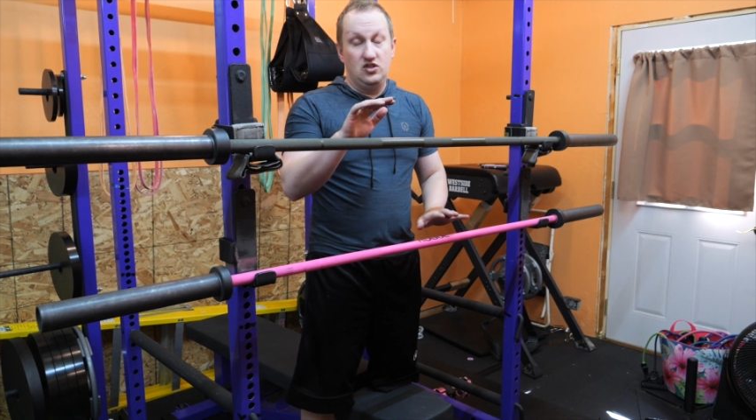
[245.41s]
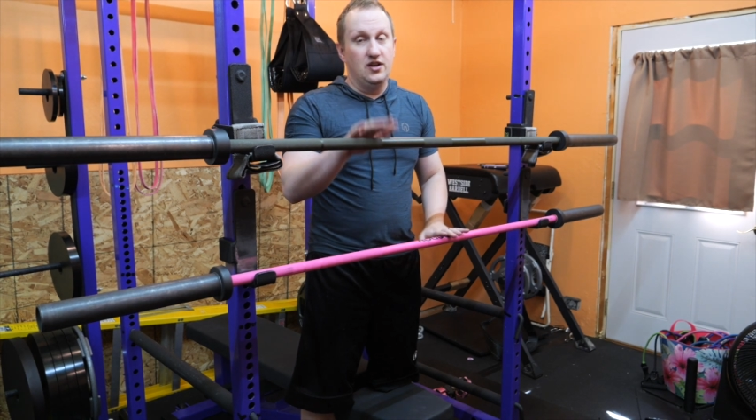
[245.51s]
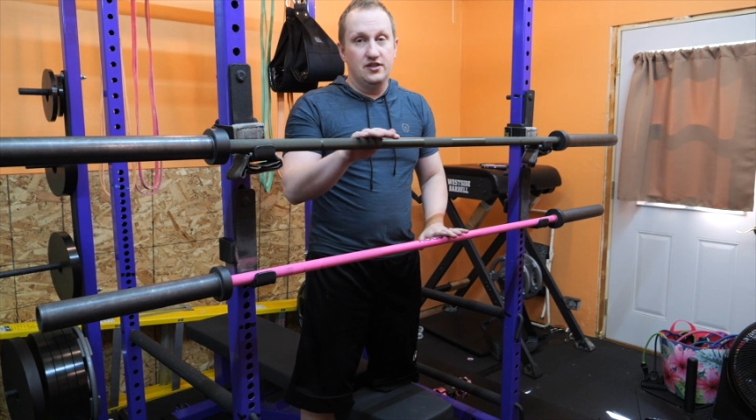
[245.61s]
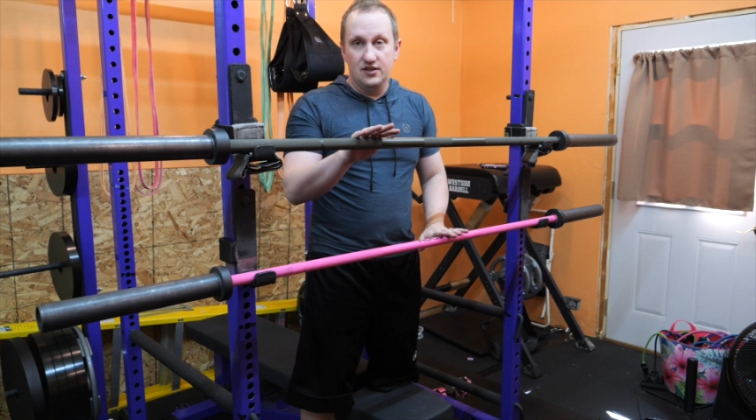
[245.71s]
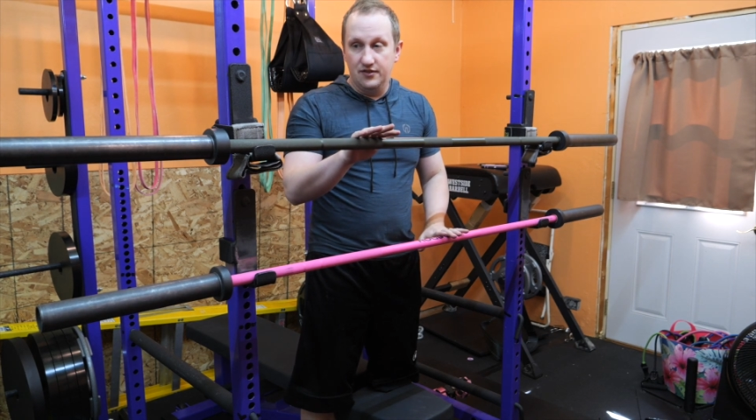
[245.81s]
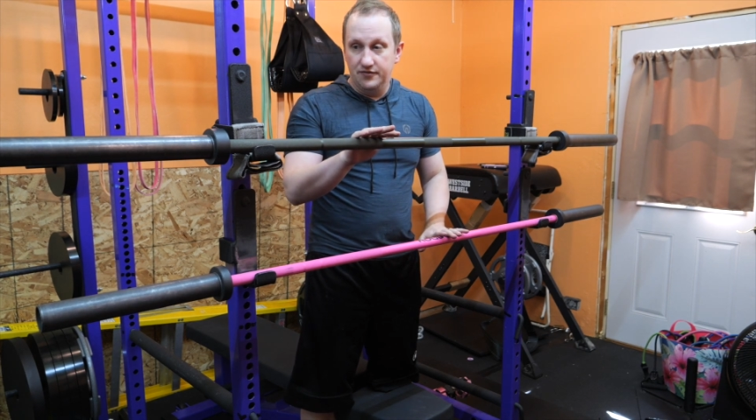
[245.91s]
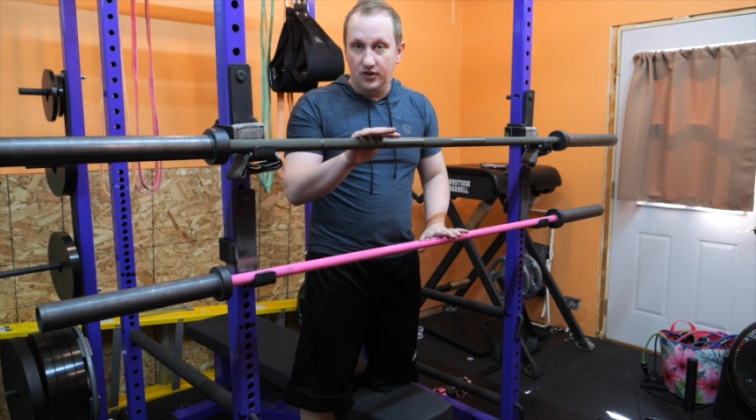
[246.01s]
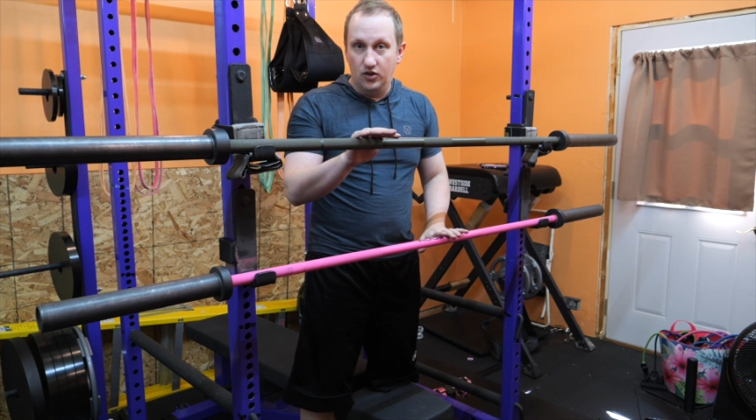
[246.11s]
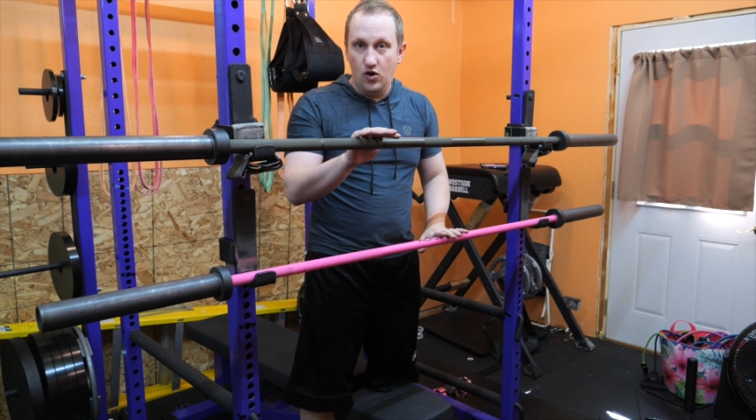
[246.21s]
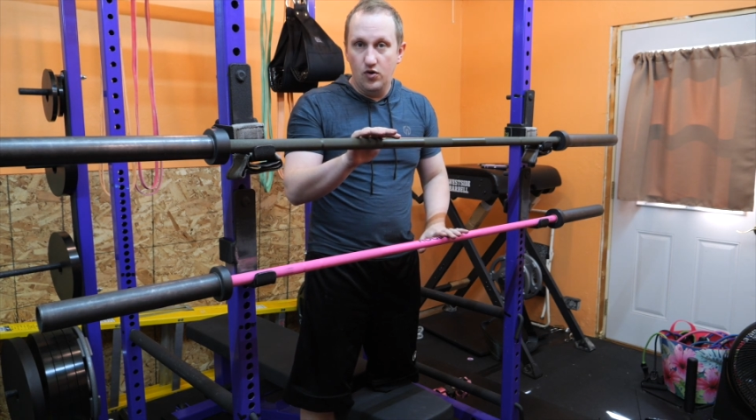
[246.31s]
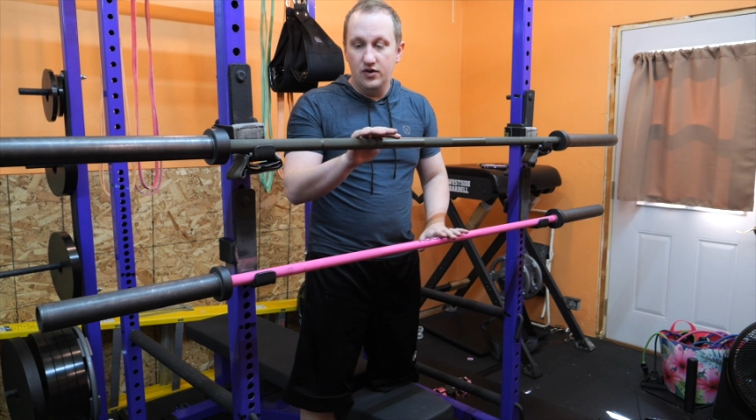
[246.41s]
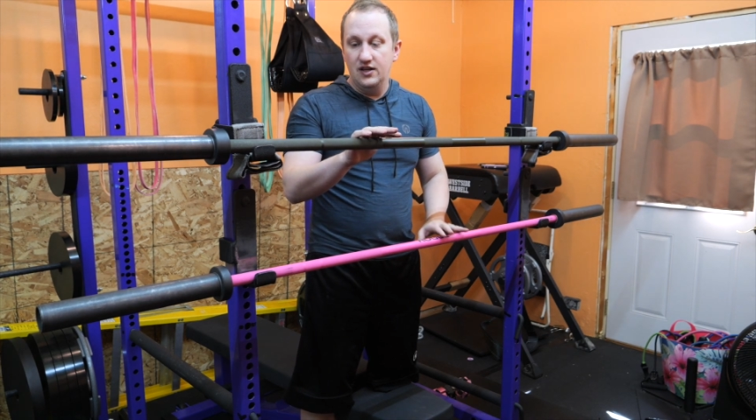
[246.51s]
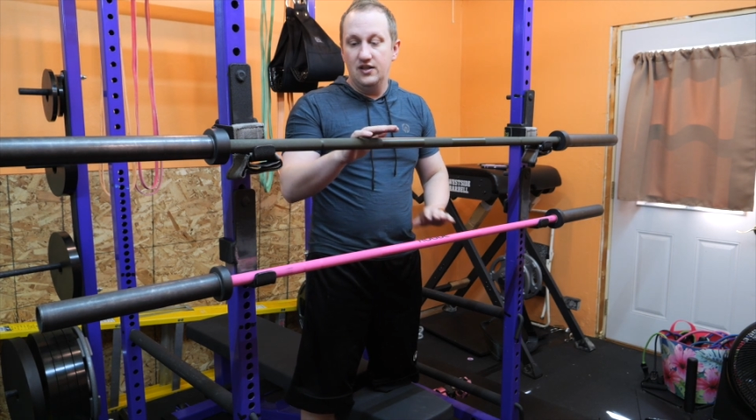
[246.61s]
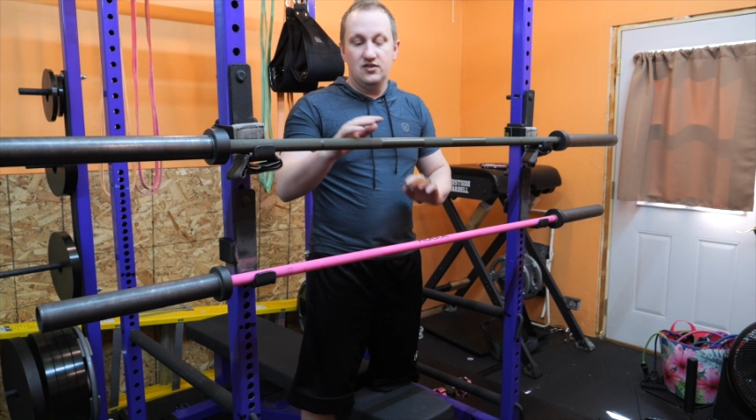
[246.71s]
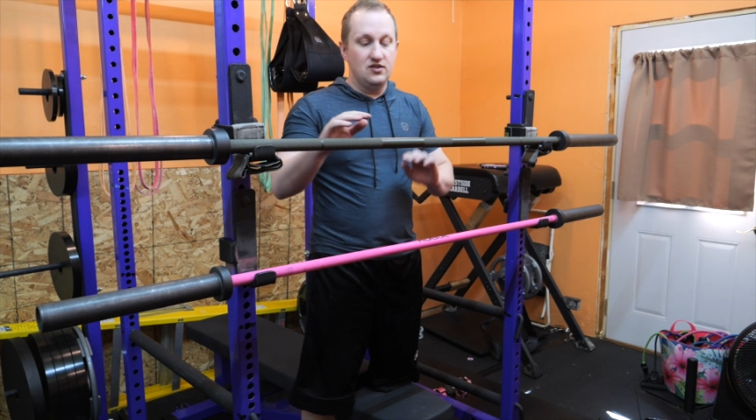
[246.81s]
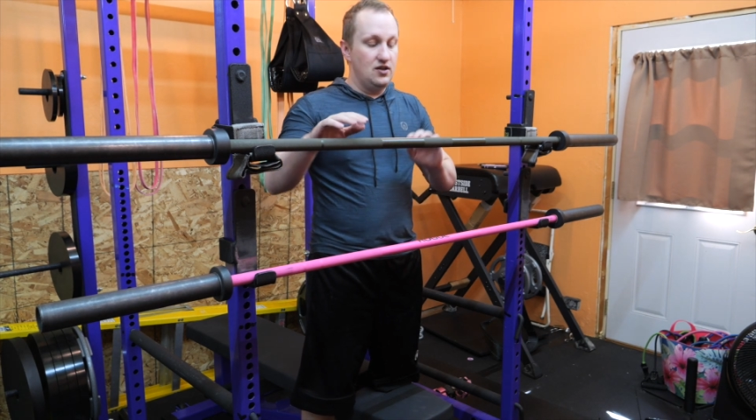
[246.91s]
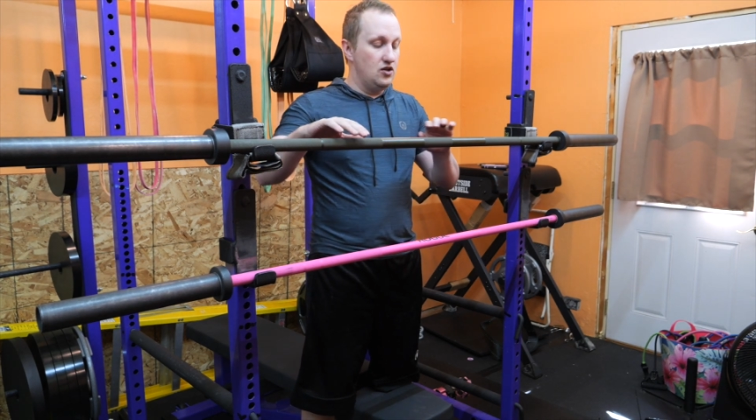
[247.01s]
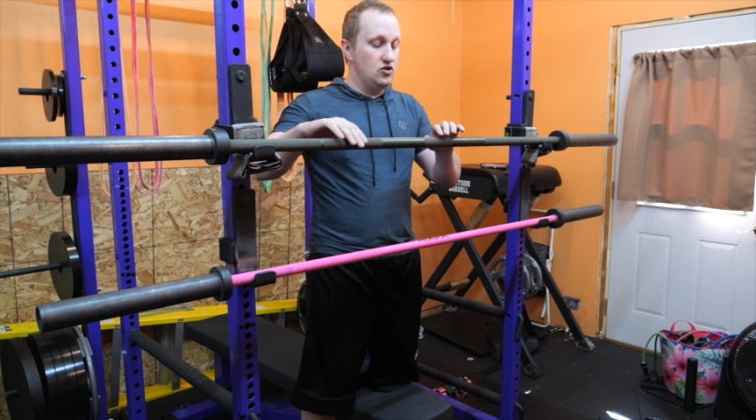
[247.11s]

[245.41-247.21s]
tons of different coatings.